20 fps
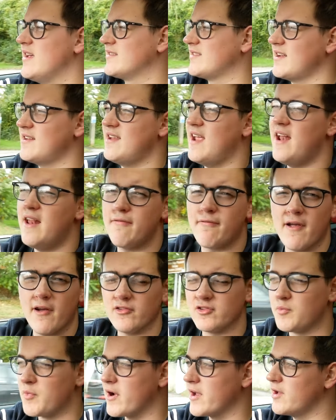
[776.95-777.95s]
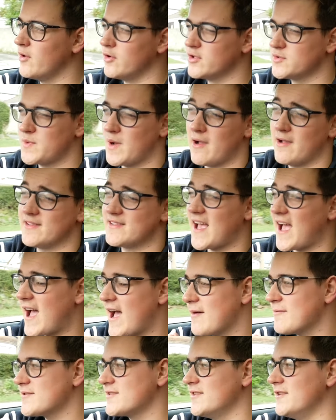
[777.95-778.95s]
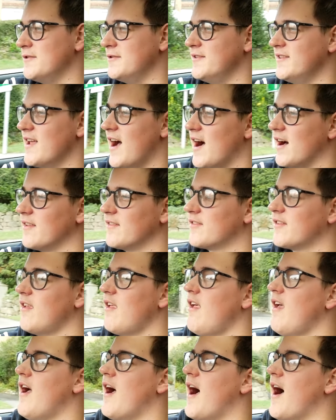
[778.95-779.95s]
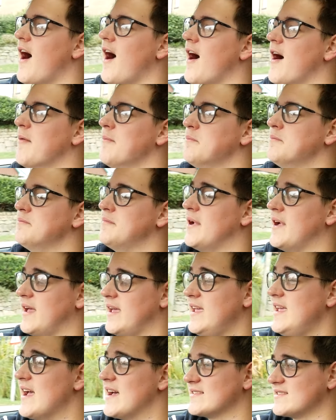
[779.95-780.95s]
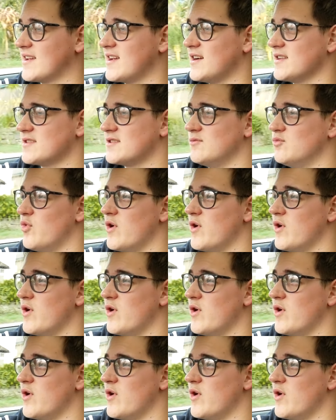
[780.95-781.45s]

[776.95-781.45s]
it's like nearly 300 brake horsepower, it's absolutely nuts. But he has a custom